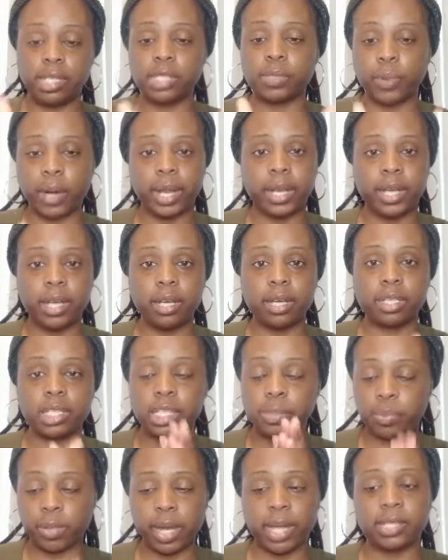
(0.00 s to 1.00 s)
right here,
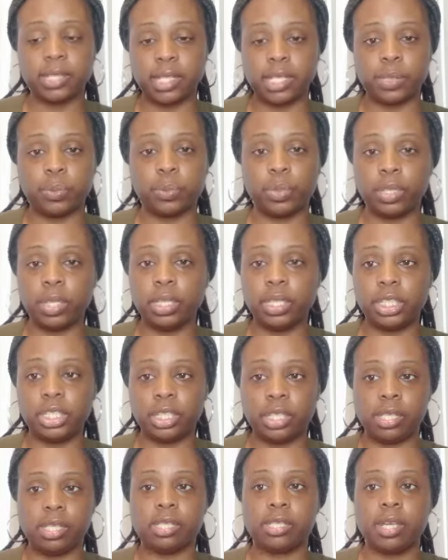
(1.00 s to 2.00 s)
this process really
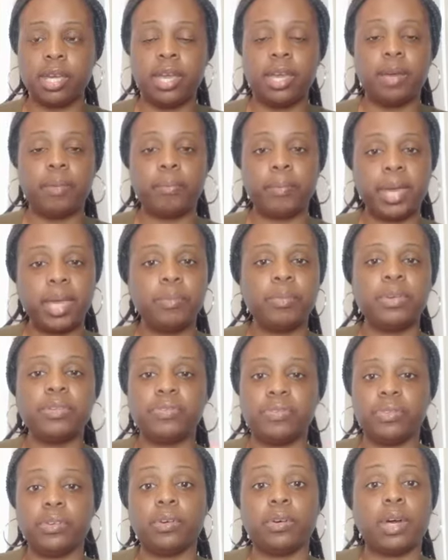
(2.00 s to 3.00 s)
just made me
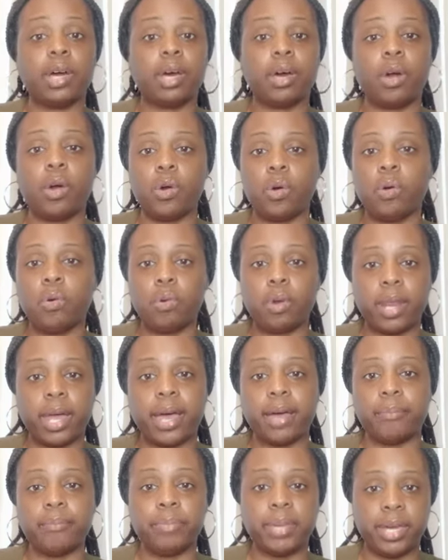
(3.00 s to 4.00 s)
feel a whole
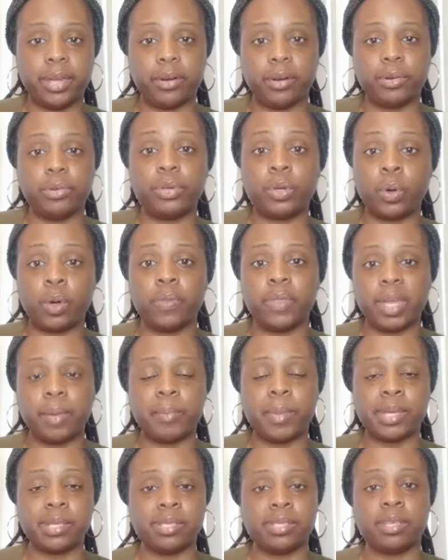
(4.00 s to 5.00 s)
lot better knowing that
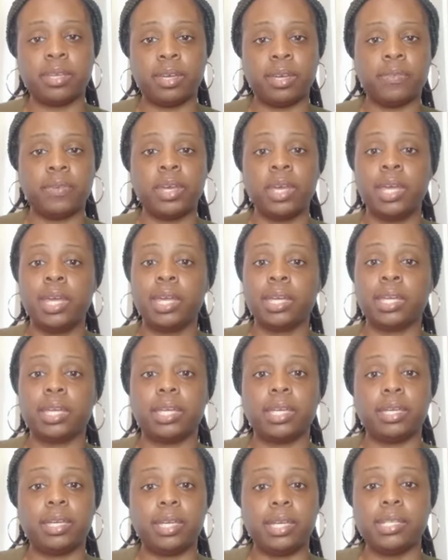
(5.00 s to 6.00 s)
my stuff
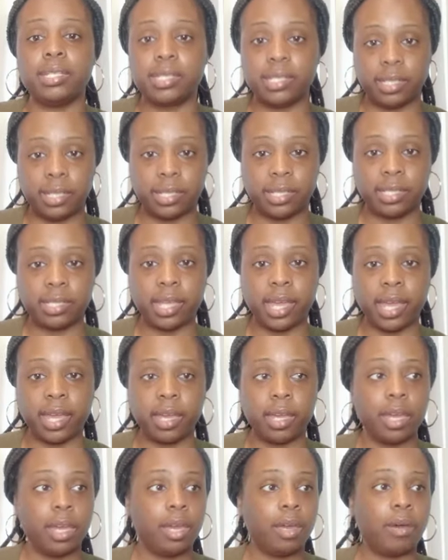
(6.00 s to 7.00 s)
can get to the
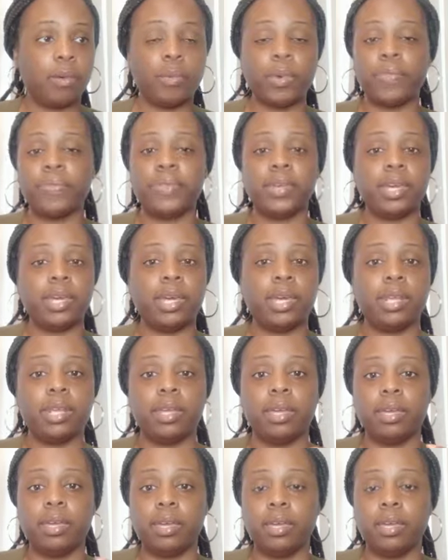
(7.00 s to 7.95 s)
state within